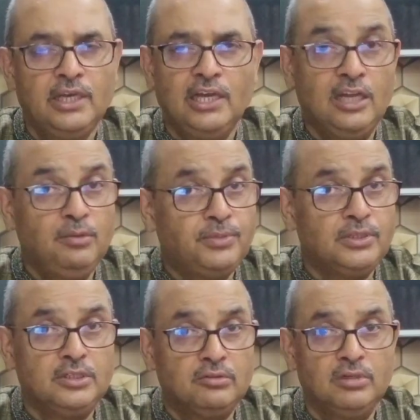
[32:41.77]
and
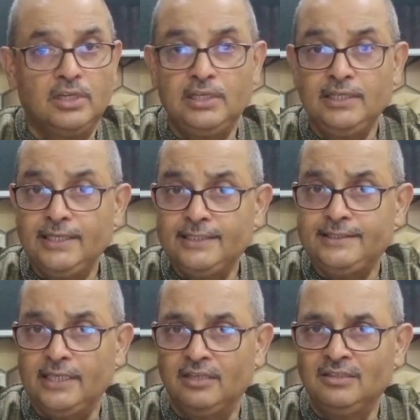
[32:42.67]
particularly
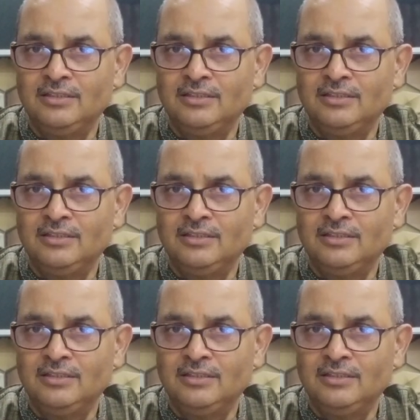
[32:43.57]
Asia.